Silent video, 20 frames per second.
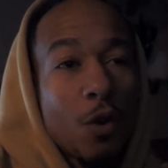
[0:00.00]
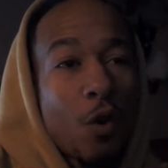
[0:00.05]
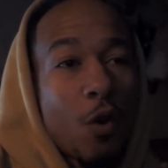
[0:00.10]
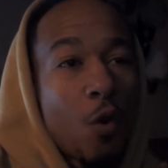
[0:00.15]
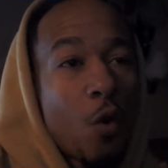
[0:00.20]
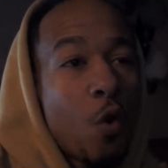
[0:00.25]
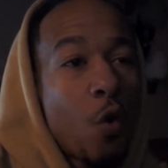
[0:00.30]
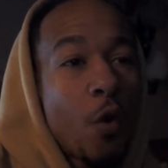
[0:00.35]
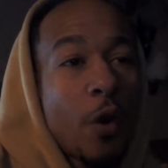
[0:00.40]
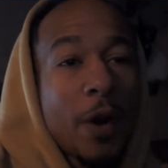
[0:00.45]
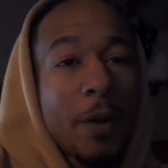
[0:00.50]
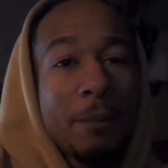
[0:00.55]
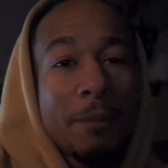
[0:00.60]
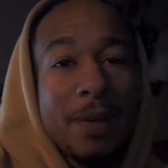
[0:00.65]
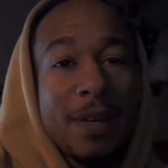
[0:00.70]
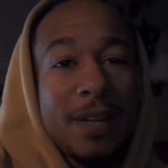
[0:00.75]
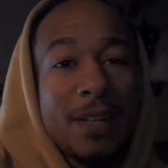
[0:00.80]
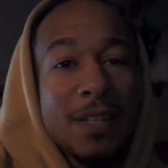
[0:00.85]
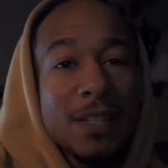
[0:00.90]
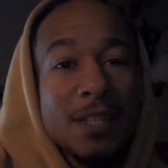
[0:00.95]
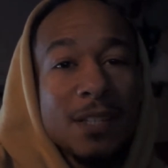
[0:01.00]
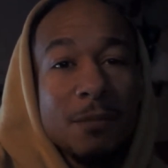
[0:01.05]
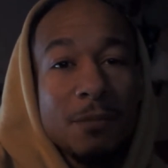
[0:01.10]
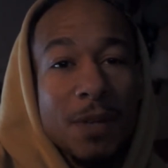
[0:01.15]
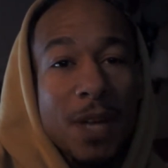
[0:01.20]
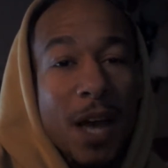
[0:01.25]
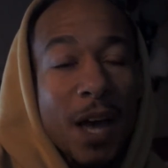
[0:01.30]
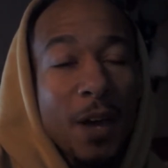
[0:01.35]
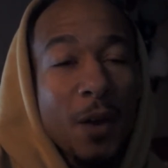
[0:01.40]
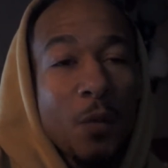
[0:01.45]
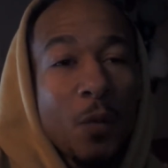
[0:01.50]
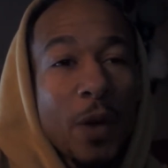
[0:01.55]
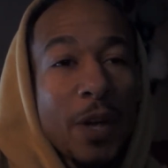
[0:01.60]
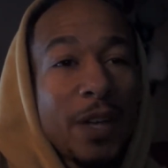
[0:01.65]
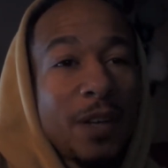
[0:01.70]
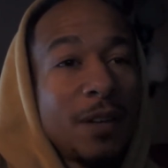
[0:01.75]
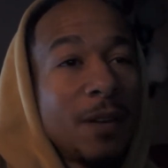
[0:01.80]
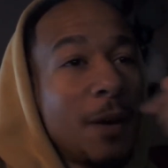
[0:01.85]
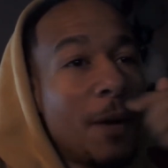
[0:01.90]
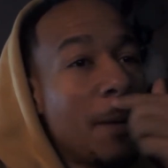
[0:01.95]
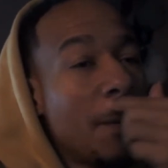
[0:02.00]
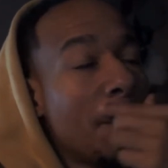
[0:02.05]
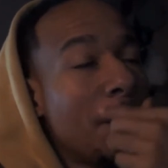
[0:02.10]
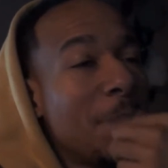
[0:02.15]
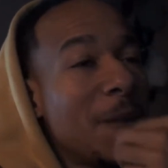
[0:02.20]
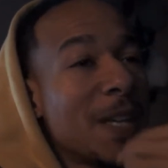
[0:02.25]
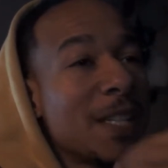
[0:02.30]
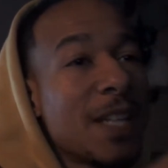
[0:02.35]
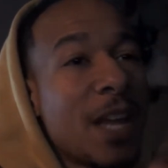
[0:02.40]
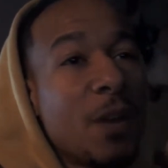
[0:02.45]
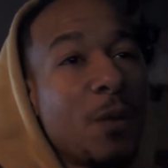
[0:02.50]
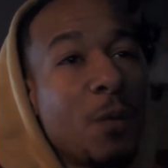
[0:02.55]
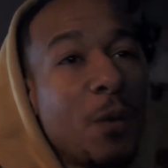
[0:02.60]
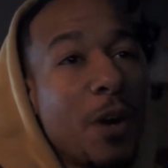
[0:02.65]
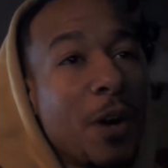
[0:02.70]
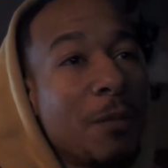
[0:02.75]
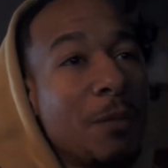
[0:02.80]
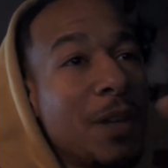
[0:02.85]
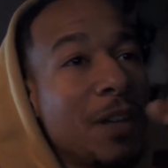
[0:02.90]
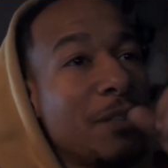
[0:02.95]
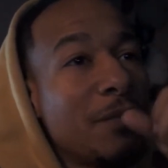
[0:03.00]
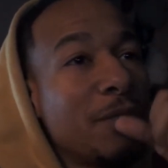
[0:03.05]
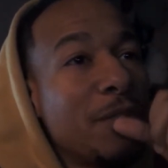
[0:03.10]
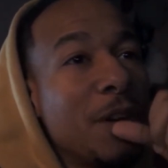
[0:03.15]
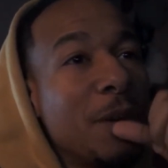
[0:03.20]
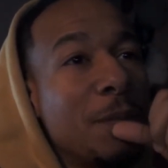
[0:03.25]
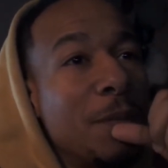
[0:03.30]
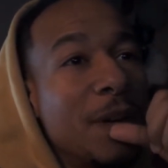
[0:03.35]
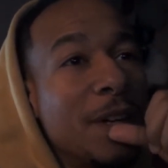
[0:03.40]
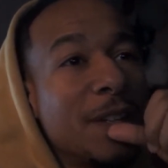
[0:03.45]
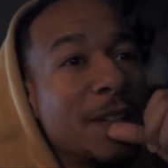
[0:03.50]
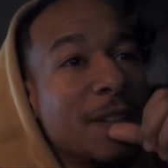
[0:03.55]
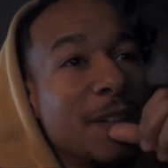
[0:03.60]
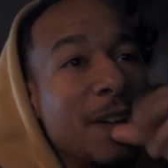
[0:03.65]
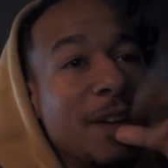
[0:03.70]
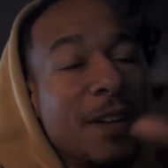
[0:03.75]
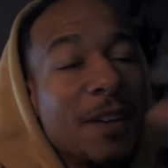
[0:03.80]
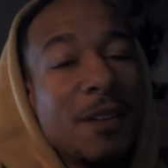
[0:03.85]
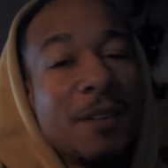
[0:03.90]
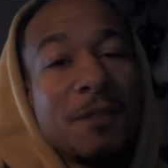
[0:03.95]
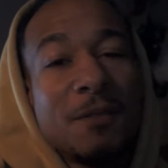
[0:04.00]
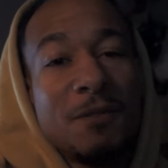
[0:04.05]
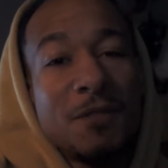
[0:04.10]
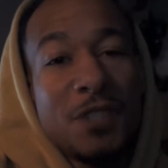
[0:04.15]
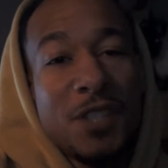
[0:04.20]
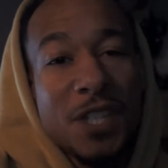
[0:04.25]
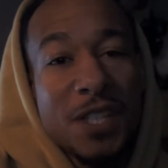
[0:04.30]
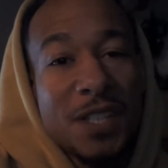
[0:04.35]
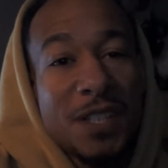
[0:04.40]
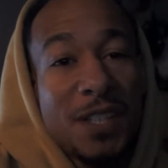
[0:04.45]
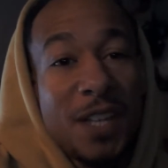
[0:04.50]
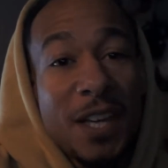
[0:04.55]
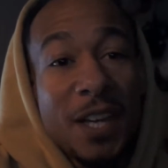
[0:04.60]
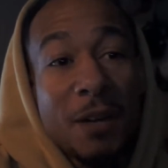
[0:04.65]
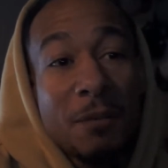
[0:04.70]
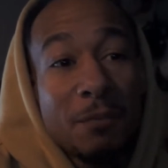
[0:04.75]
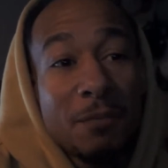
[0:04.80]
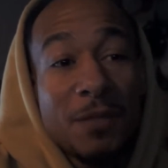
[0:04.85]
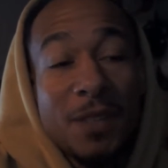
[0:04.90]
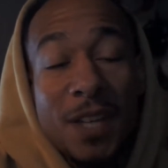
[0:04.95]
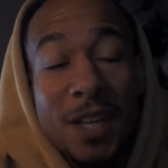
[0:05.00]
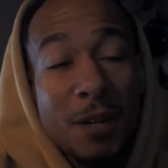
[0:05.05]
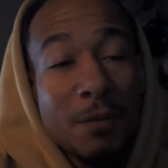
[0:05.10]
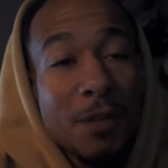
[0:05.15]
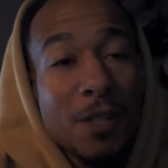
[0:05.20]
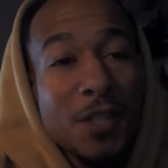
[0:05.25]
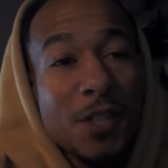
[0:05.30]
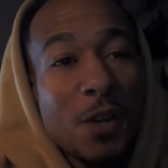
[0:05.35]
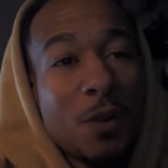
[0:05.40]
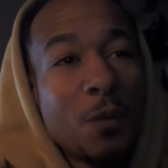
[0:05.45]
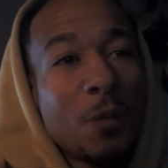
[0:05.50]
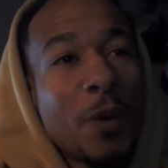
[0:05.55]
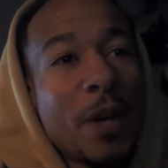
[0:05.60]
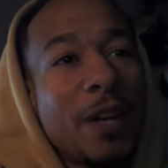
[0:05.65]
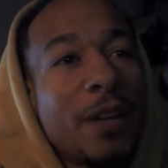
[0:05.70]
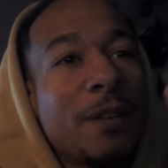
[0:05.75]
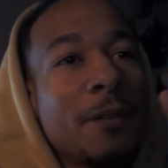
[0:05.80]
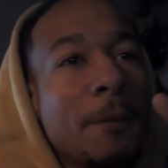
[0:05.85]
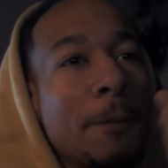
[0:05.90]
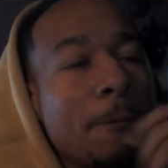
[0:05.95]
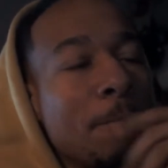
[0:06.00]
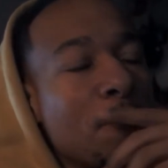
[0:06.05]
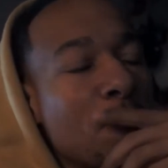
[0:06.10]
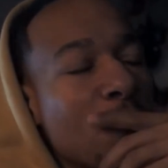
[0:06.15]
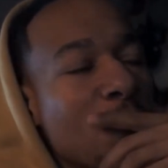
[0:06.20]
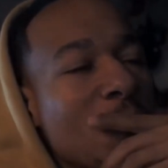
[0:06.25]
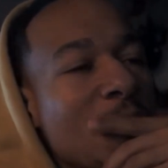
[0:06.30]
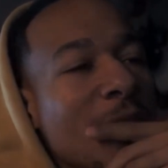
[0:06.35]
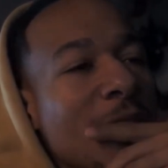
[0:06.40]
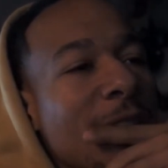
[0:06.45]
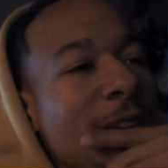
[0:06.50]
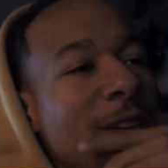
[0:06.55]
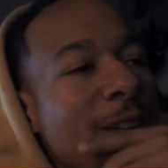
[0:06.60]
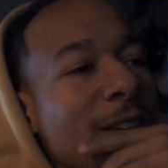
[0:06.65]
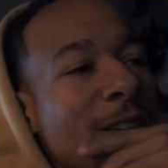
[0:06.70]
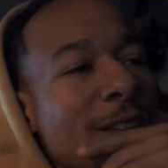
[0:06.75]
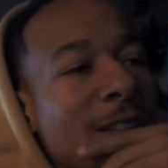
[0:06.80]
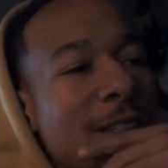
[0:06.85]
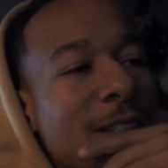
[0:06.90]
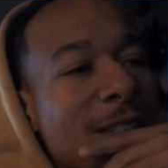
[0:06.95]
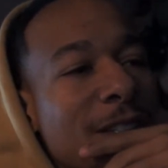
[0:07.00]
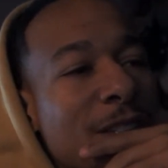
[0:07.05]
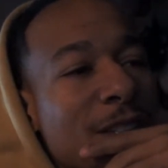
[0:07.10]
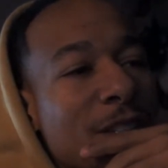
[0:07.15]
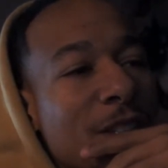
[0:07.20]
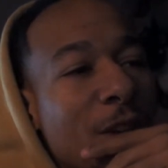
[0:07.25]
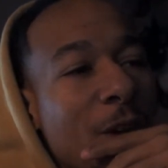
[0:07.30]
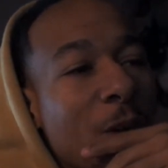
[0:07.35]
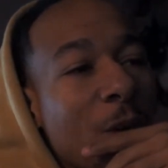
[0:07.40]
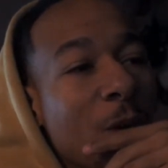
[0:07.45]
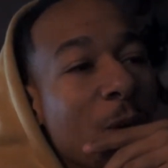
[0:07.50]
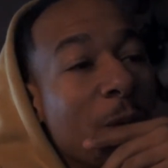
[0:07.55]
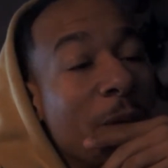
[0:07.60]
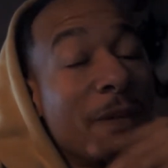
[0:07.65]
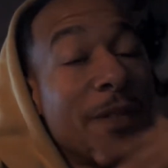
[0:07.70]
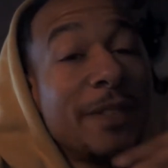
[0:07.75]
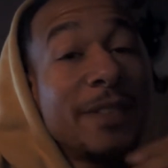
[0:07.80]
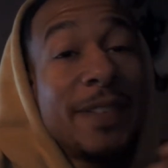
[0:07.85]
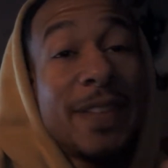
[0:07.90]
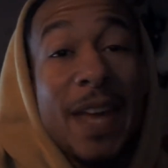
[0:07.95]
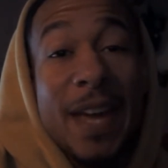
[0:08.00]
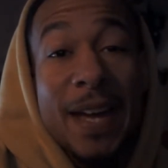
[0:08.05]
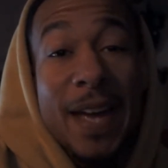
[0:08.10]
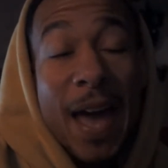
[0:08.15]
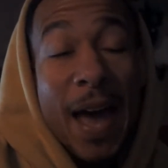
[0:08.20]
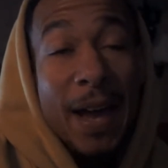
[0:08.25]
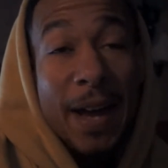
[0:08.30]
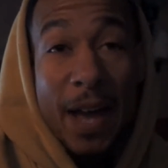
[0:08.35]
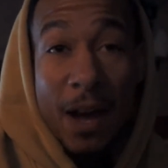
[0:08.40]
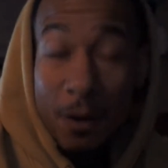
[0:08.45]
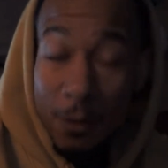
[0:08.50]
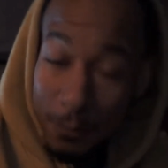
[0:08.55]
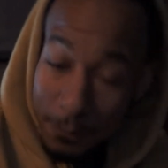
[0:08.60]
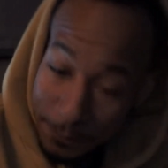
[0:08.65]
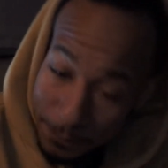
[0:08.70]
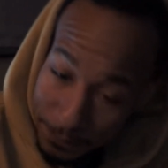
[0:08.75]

hoard him in some kind of way. That's not the word I'm looking for, but just get them a certain way. So they got out.